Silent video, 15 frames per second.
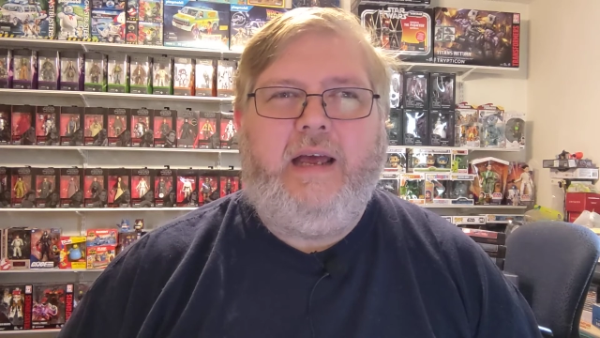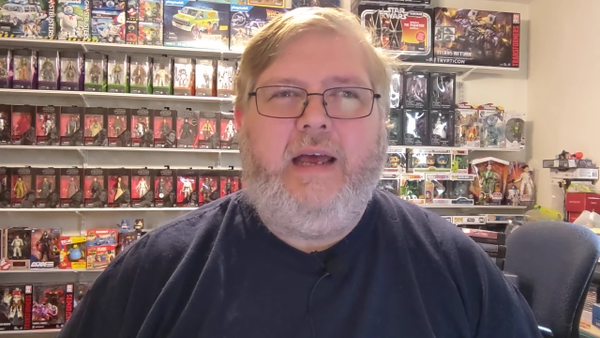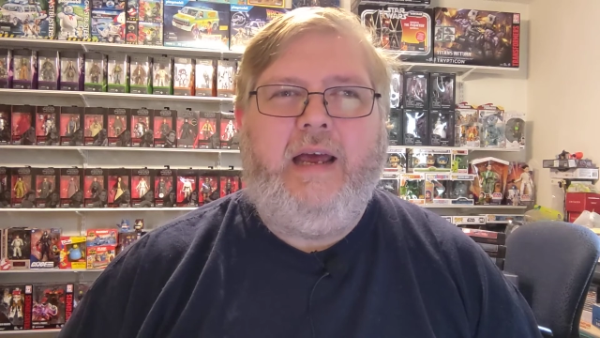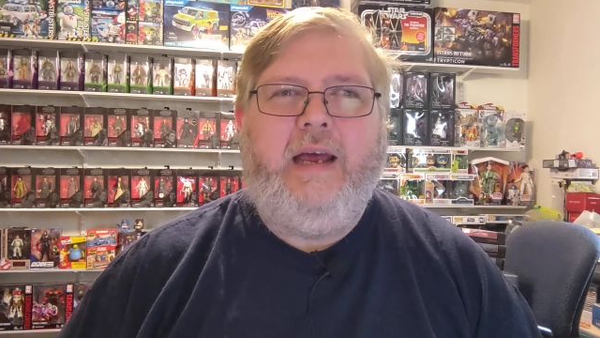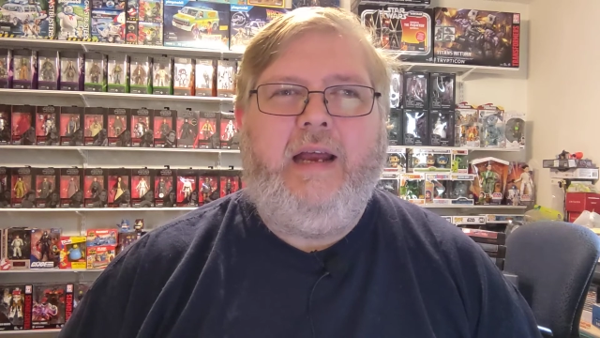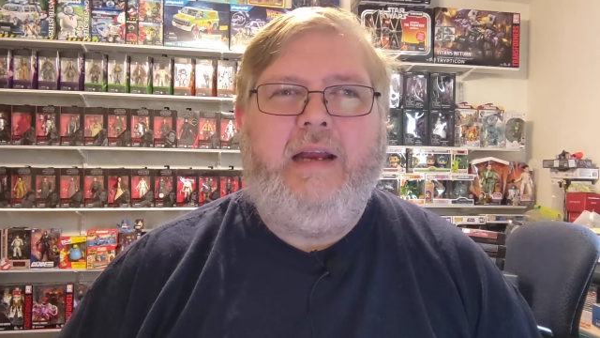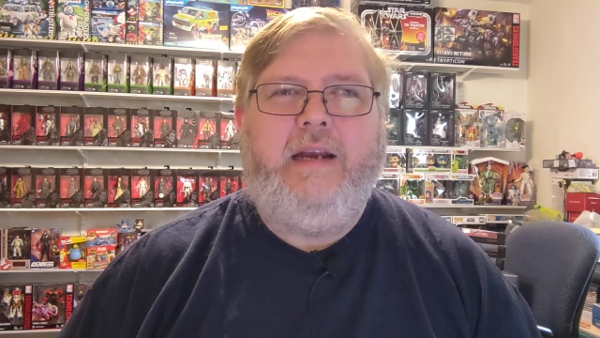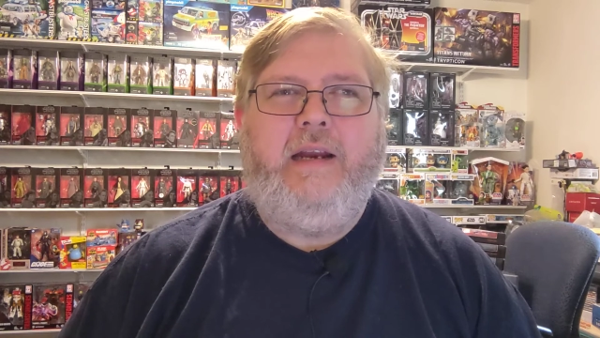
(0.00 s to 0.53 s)

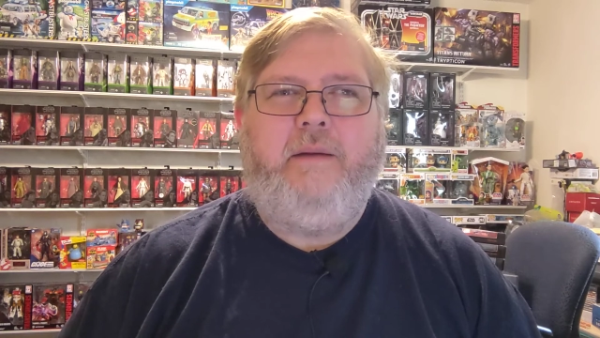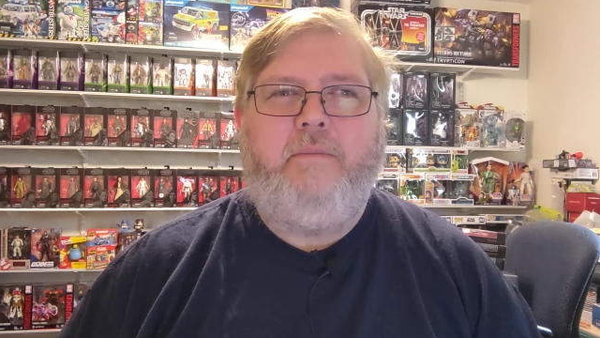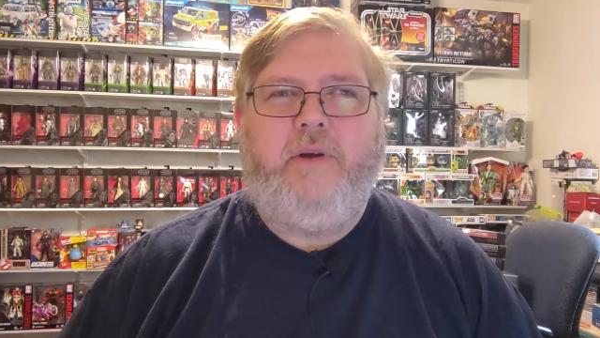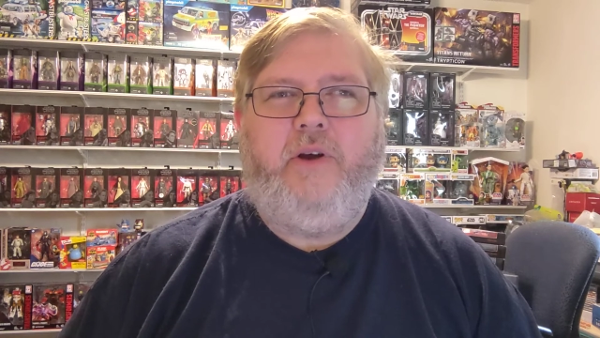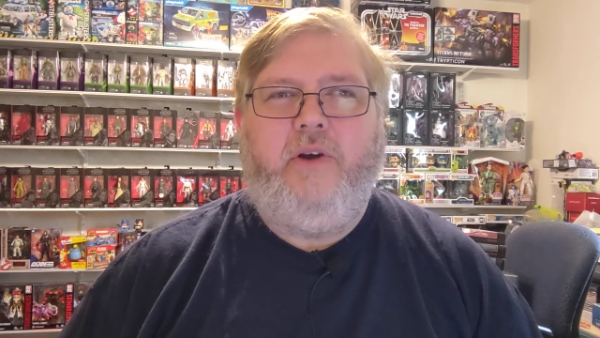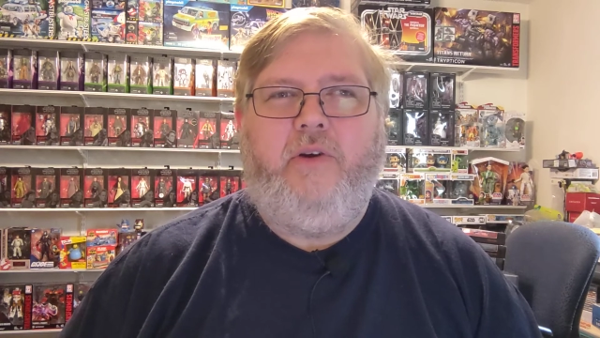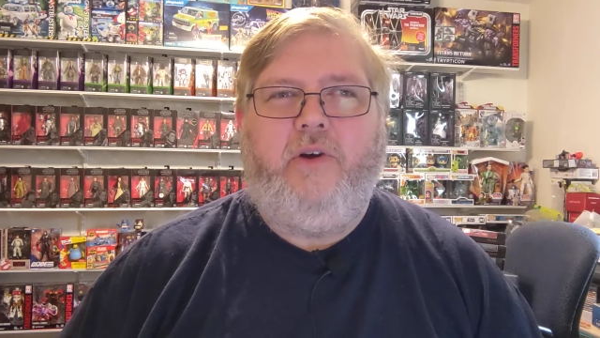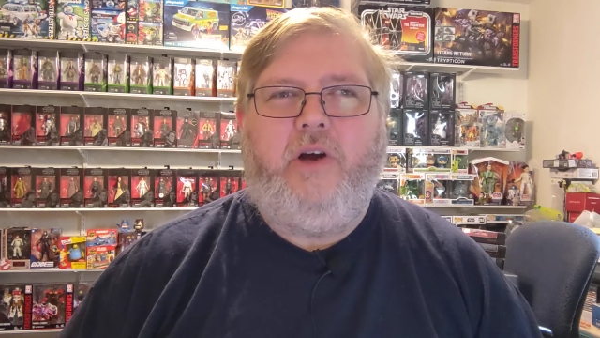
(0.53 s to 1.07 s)
and an
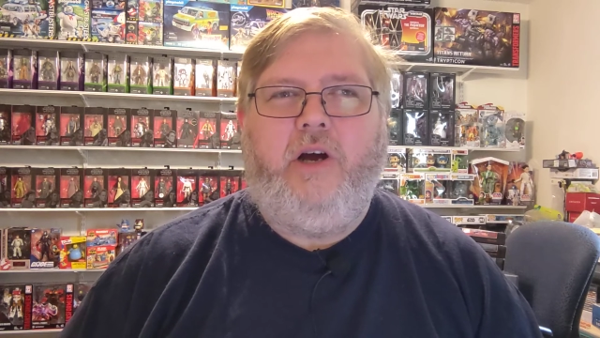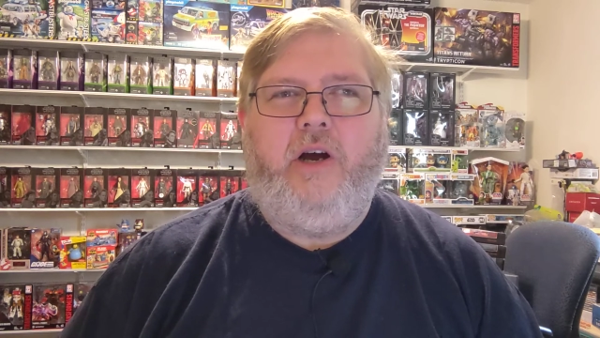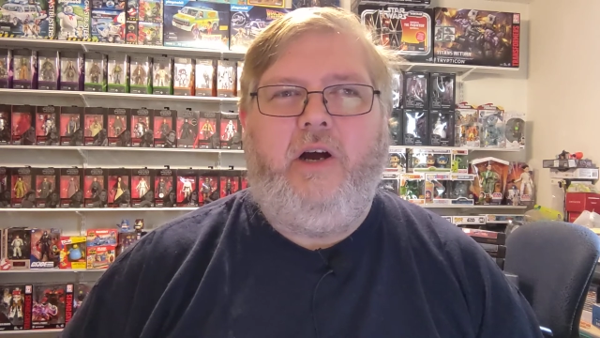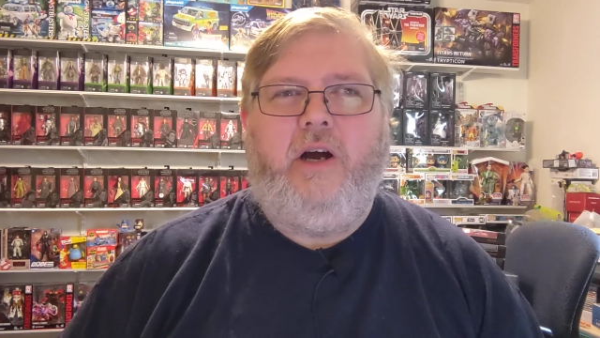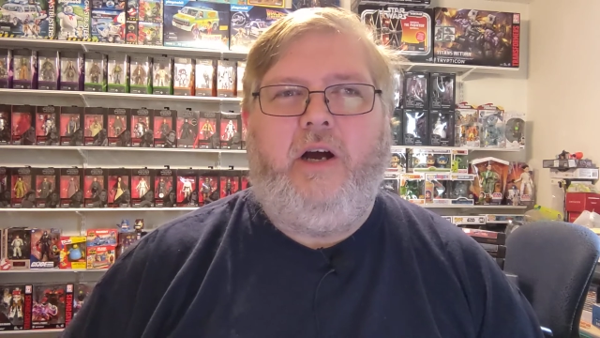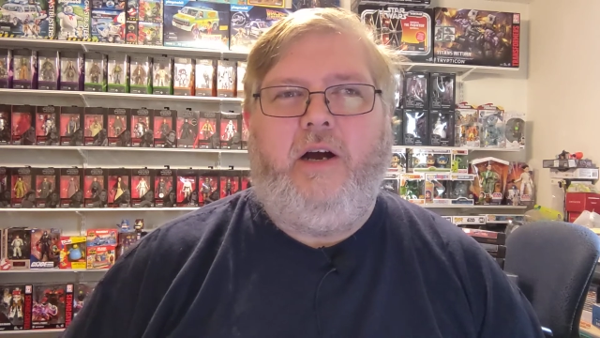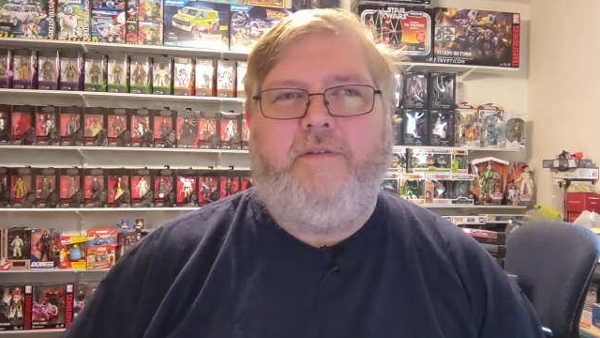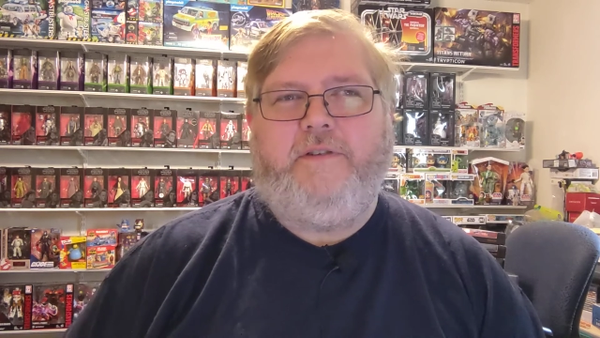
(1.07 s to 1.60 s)
Imperial
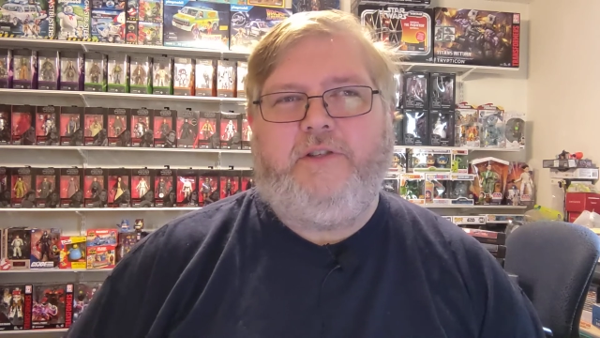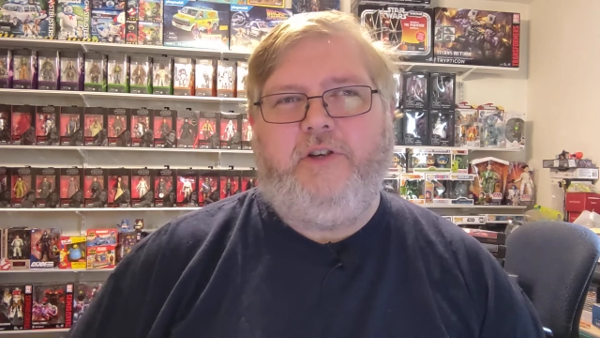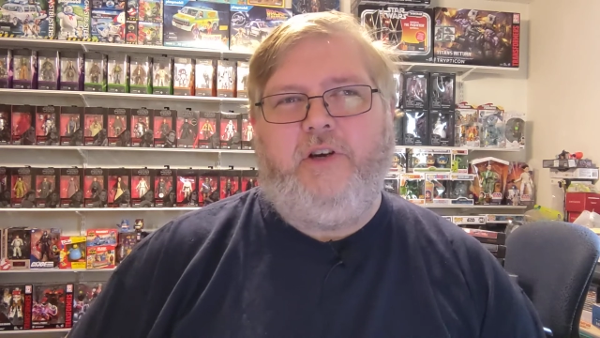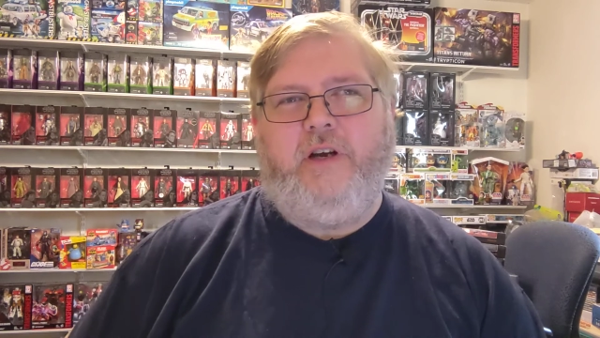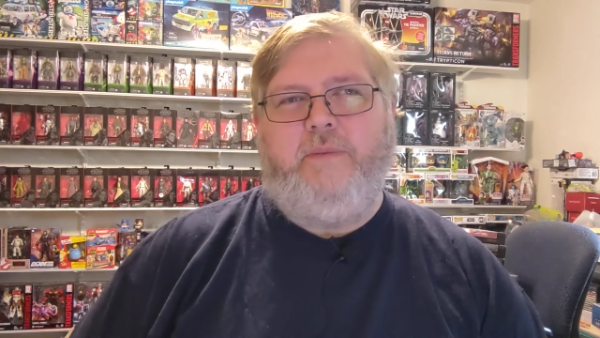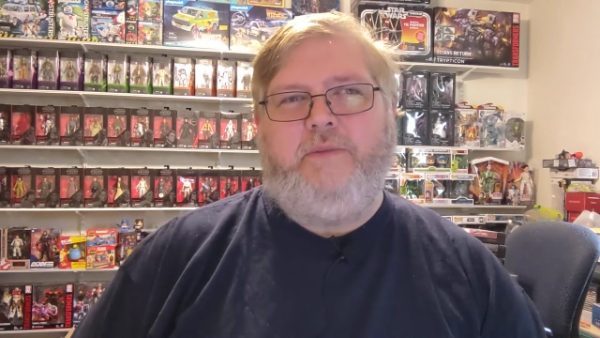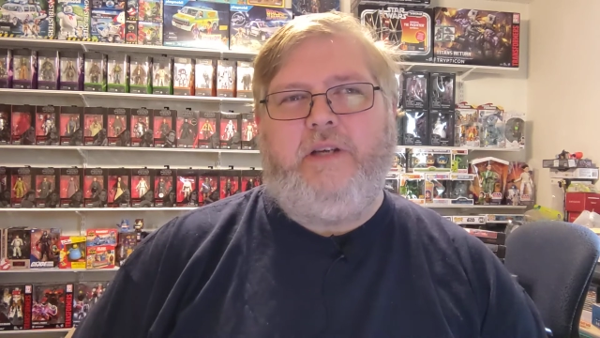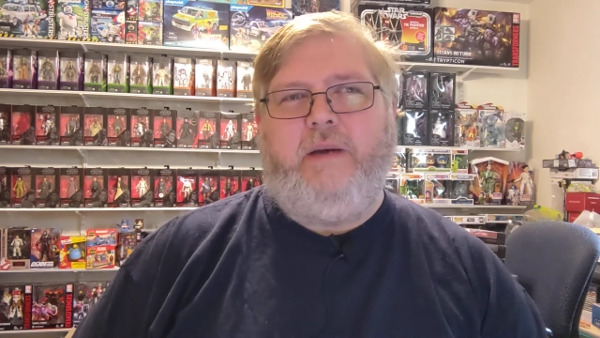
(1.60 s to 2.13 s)
officer
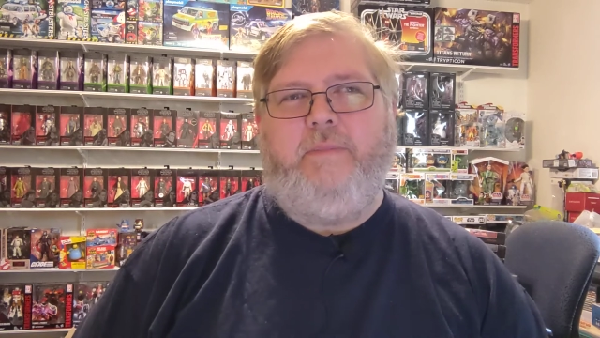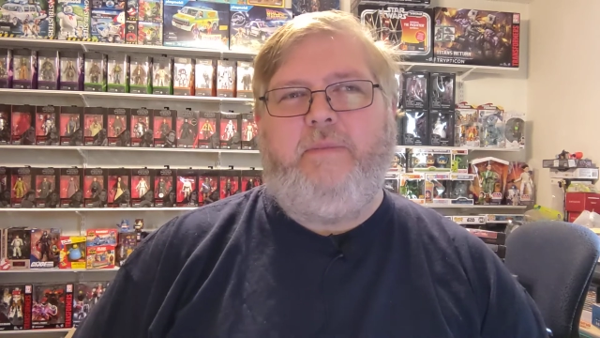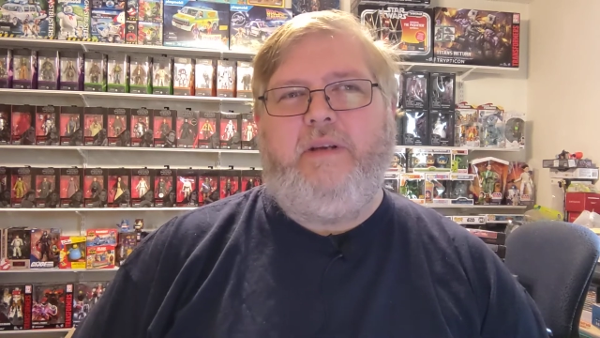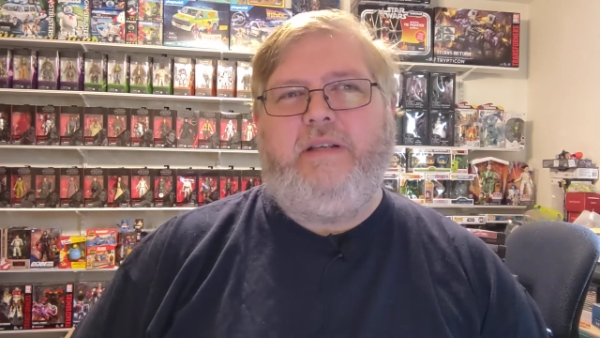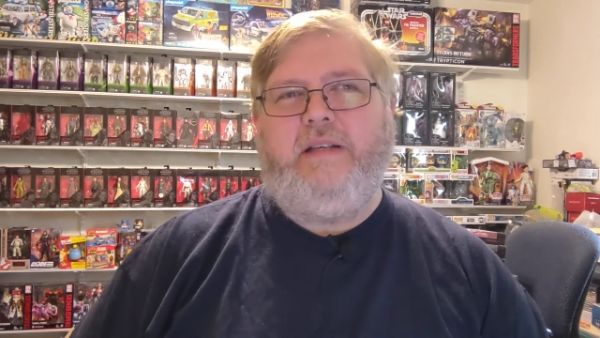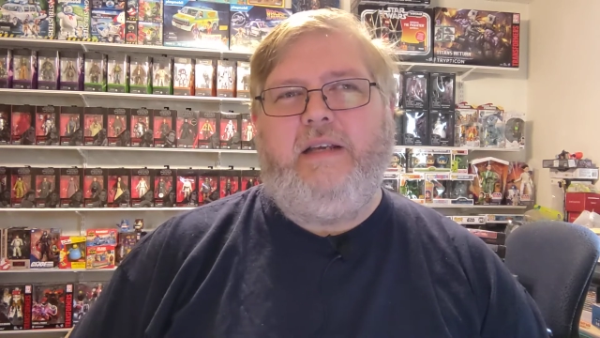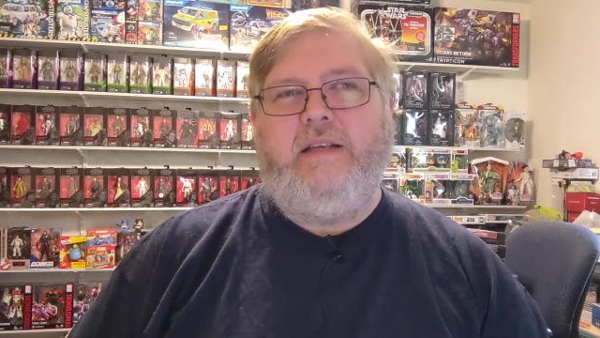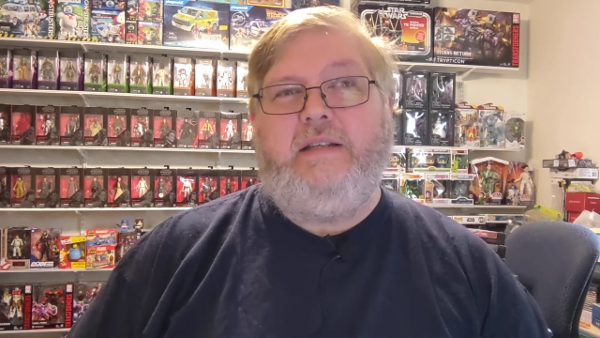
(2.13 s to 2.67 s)
comes up and
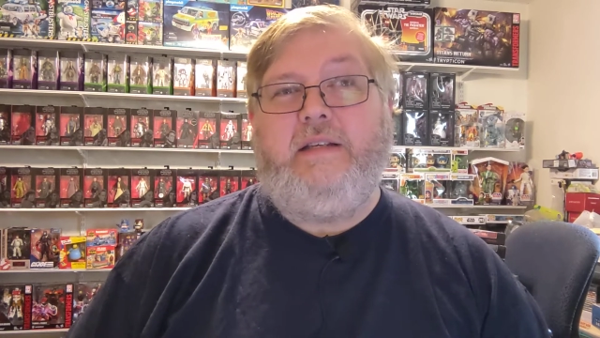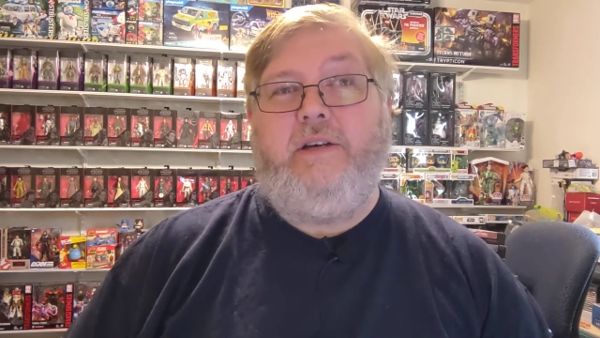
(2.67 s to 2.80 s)
says,